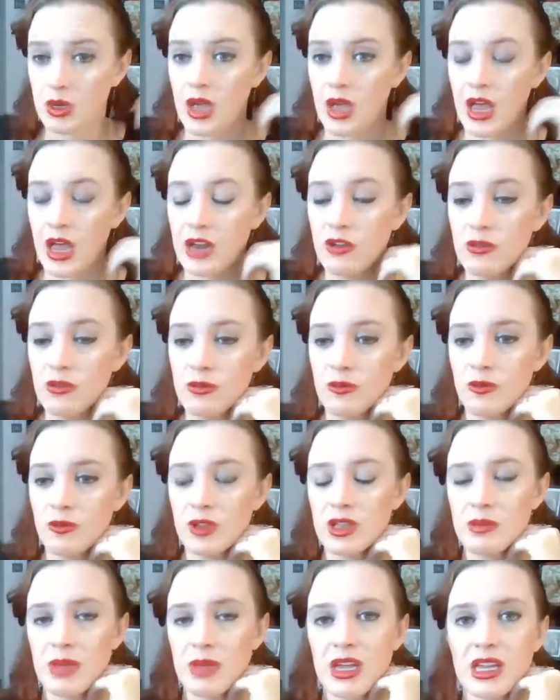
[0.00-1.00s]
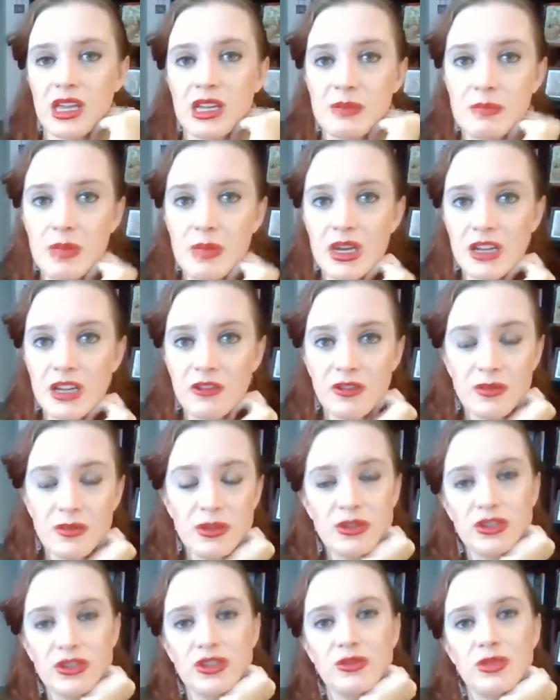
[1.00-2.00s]
I don't really make any money from
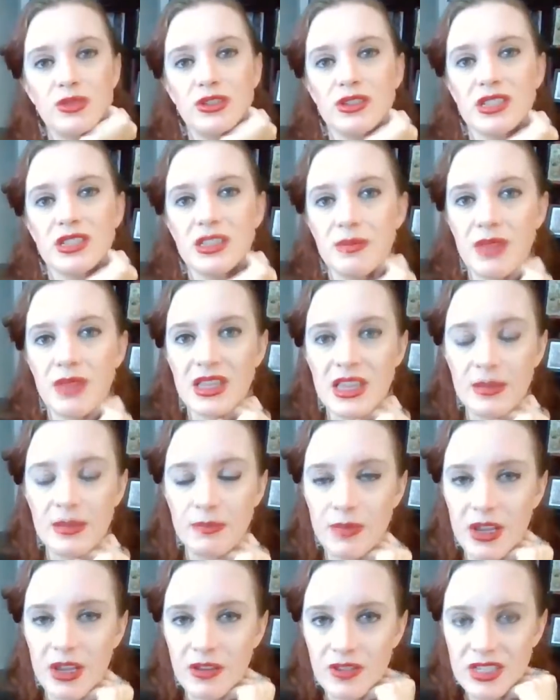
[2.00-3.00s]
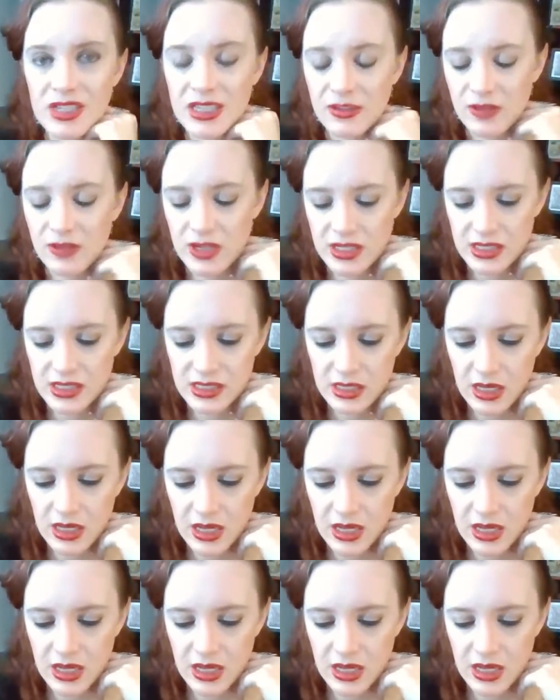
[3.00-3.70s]
YouTube, so it doesn't make that big of a difference.